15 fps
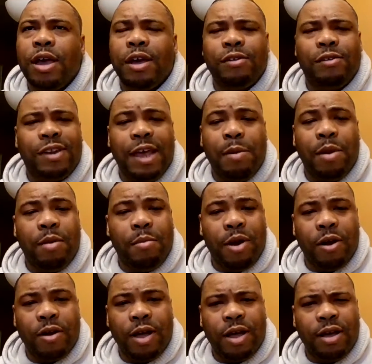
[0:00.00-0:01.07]
Entertainment
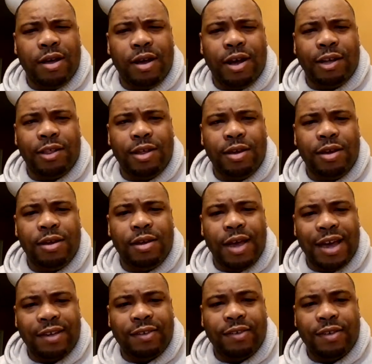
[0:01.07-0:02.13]
America, I think
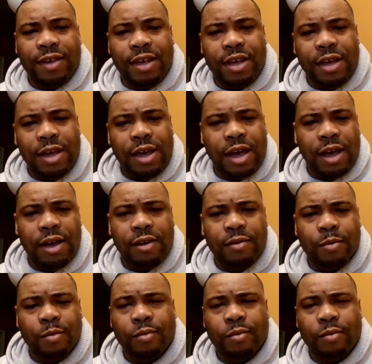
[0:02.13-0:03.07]
SCEA.